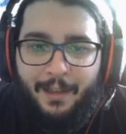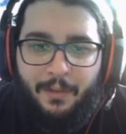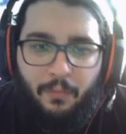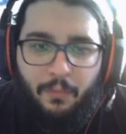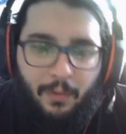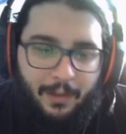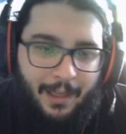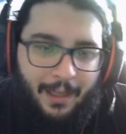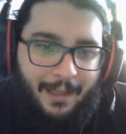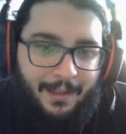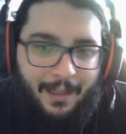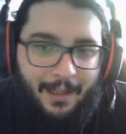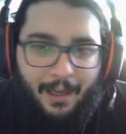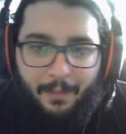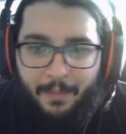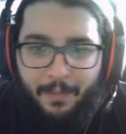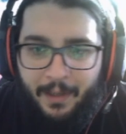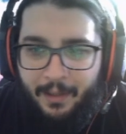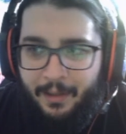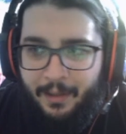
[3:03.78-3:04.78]
Well, that's not a
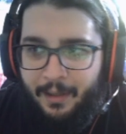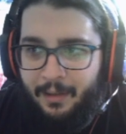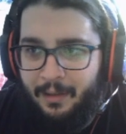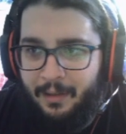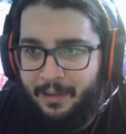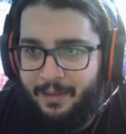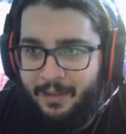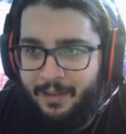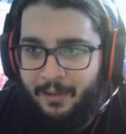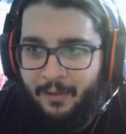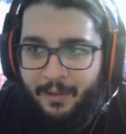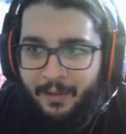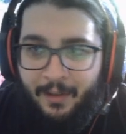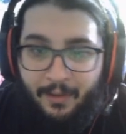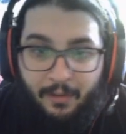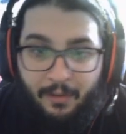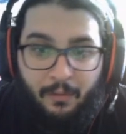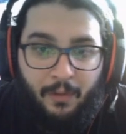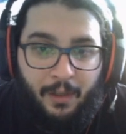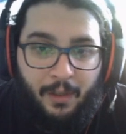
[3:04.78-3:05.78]
big deal considering
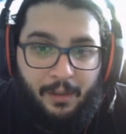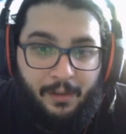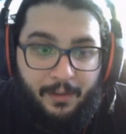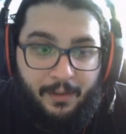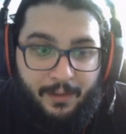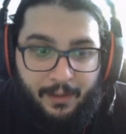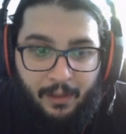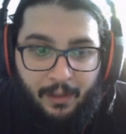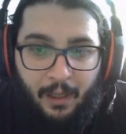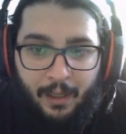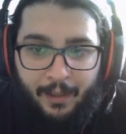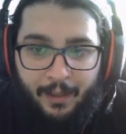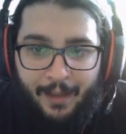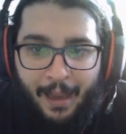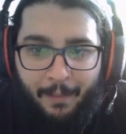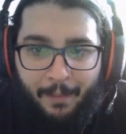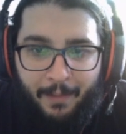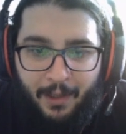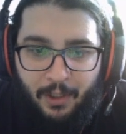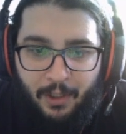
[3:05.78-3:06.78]
this already deals a lot of
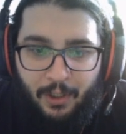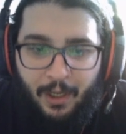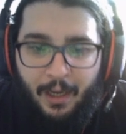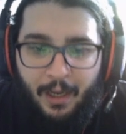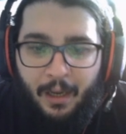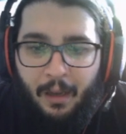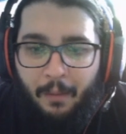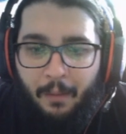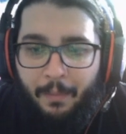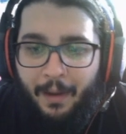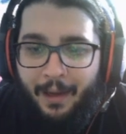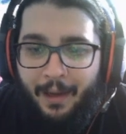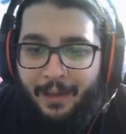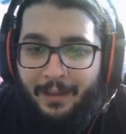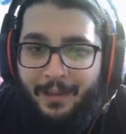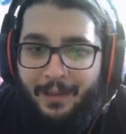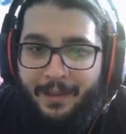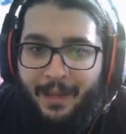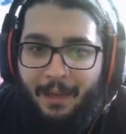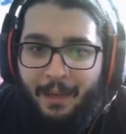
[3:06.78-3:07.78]
damage, but at
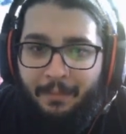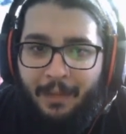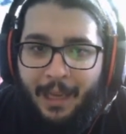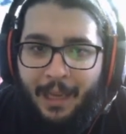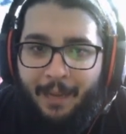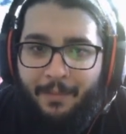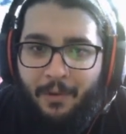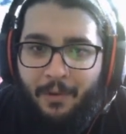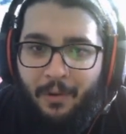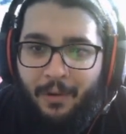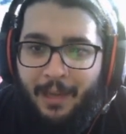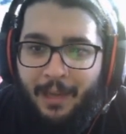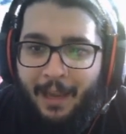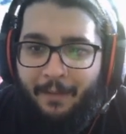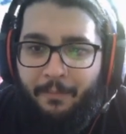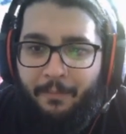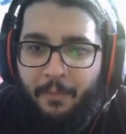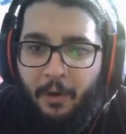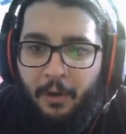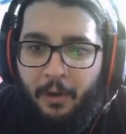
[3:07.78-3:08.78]
the same time, you could
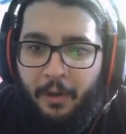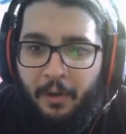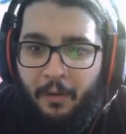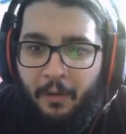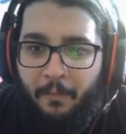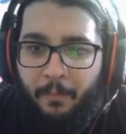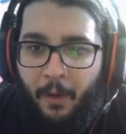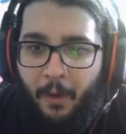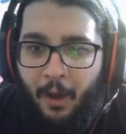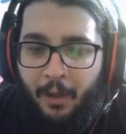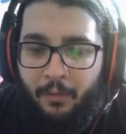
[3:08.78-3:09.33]
have Burning of Bot,